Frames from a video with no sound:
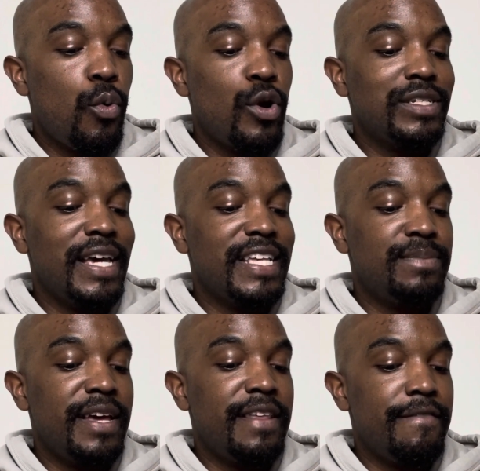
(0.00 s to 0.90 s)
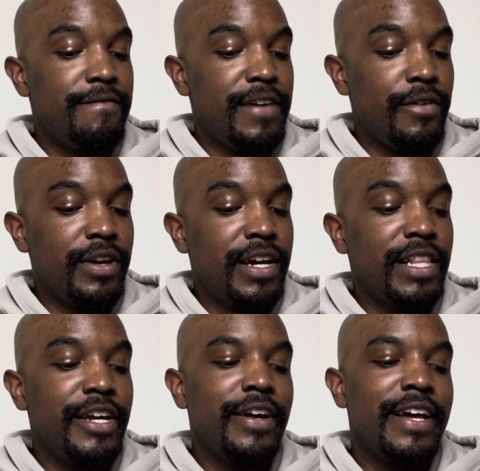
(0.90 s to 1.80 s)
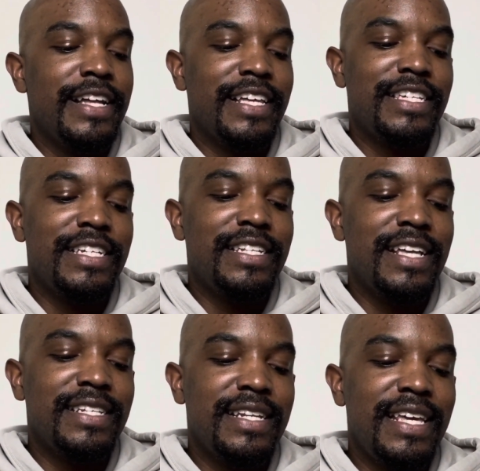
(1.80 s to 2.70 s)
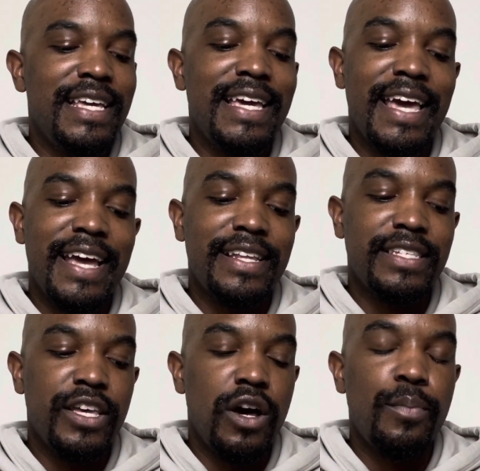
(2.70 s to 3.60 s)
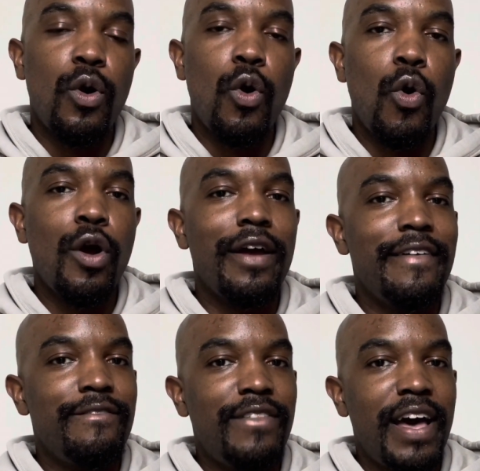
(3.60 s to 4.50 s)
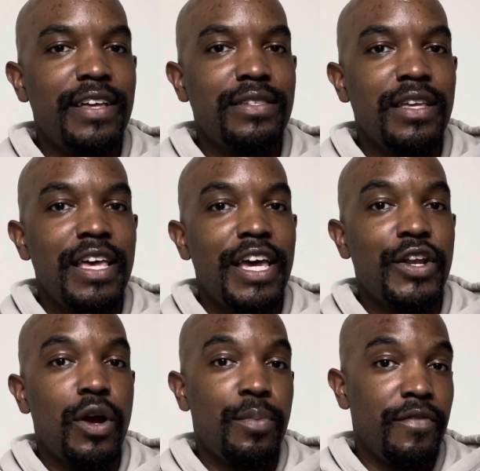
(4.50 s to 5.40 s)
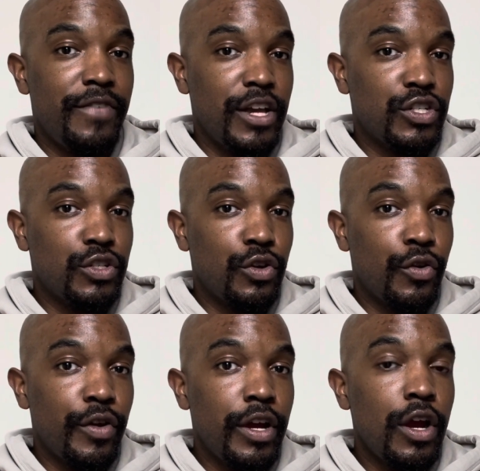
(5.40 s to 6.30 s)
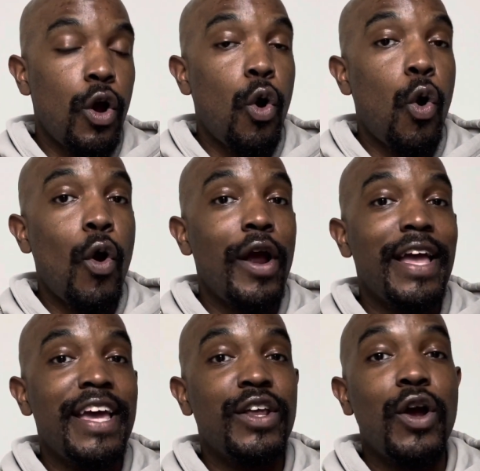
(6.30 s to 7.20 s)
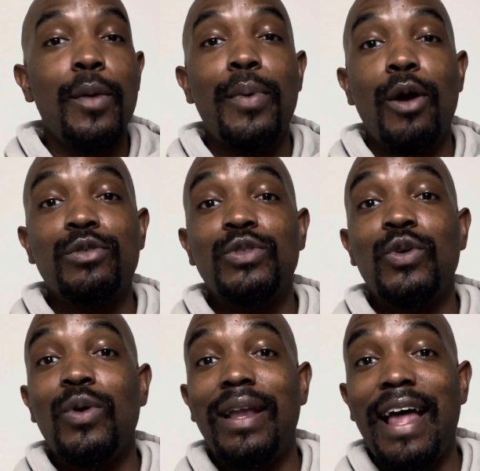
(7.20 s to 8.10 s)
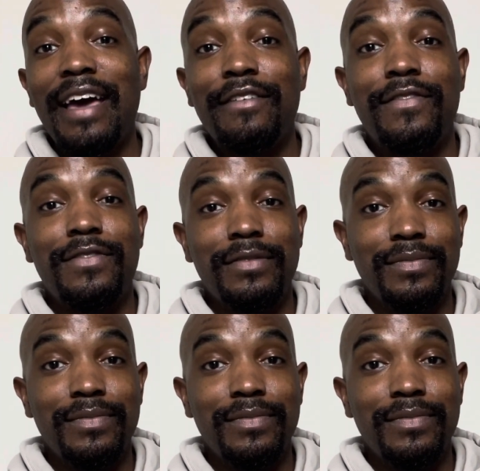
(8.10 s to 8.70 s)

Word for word: Porsha has made it very clear that she doesn't need Kandi's help or advice in her professional career or in her personal life.